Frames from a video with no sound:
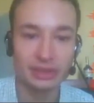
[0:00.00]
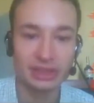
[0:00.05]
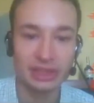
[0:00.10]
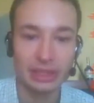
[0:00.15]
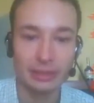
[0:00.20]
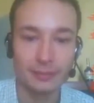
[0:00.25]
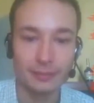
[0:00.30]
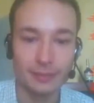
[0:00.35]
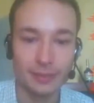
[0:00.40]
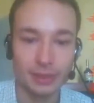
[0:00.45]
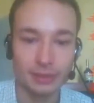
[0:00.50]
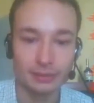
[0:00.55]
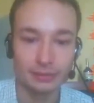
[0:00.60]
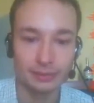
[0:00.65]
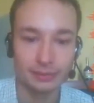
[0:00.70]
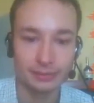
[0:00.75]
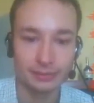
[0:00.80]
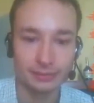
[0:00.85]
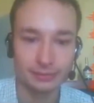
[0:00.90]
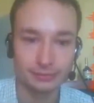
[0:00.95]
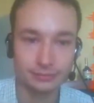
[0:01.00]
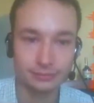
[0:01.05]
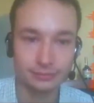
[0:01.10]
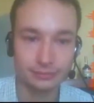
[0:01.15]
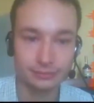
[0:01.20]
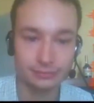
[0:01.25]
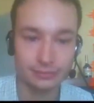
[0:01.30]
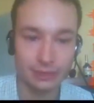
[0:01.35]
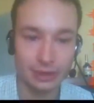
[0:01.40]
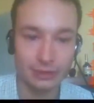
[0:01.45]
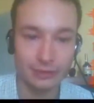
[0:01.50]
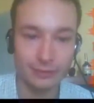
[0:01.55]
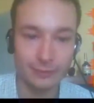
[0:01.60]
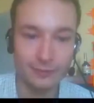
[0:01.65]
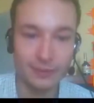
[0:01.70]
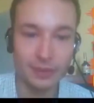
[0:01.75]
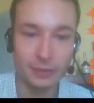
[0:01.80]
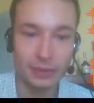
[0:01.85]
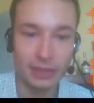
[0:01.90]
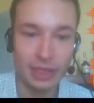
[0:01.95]
game on
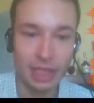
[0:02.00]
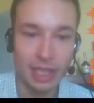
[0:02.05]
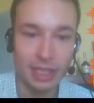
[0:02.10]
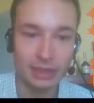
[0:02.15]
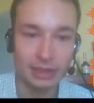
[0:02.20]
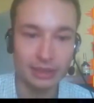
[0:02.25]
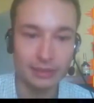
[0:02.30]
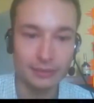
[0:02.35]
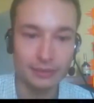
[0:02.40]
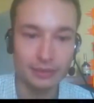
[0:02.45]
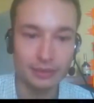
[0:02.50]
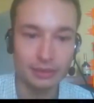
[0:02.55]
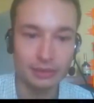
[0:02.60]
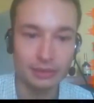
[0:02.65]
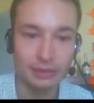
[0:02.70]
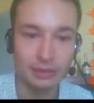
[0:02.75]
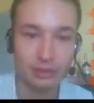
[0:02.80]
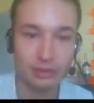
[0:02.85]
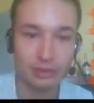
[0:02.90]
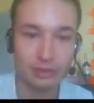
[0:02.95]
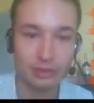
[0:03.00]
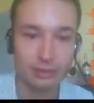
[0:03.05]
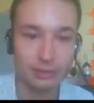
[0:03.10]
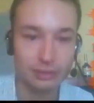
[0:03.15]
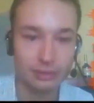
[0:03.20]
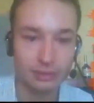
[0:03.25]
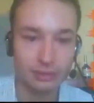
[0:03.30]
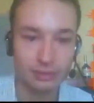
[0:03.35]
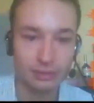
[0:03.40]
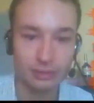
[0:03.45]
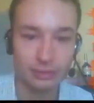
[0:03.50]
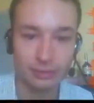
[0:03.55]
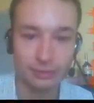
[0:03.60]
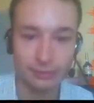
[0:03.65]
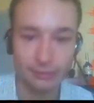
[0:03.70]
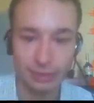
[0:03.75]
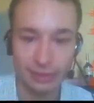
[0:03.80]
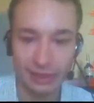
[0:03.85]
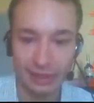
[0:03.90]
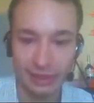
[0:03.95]
very high level
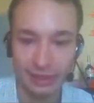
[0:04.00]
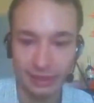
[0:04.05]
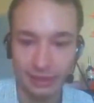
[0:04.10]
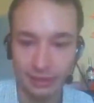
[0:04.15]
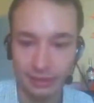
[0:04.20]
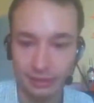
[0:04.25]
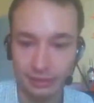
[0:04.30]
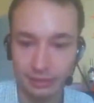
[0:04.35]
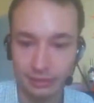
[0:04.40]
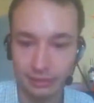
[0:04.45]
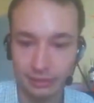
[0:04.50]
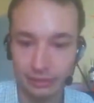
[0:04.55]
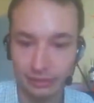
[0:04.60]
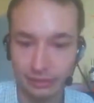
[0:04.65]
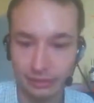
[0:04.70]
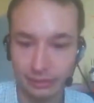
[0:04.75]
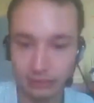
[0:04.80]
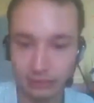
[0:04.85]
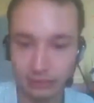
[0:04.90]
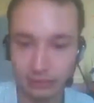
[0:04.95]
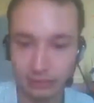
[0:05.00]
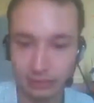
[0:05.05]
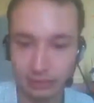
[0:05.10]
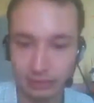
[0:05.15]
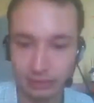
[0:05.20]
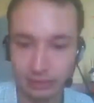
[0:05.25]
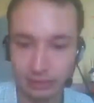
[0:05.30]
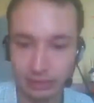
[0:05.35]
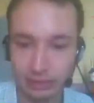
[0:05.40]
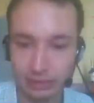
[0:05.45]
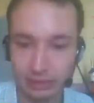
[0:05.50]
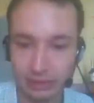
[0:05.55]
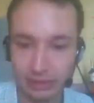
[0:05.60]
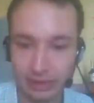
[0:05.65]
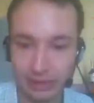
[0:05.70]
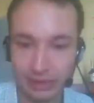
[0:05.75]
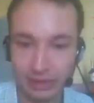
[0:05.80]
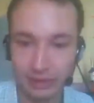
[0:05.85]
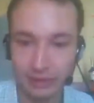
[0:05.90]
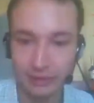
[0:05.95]
play. Oh,
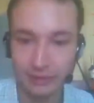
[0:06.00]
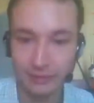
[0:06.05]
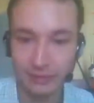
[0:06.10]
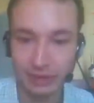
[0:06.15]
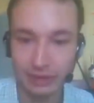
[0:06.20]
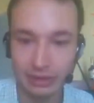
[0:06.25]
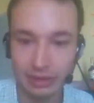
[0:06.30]
I don't think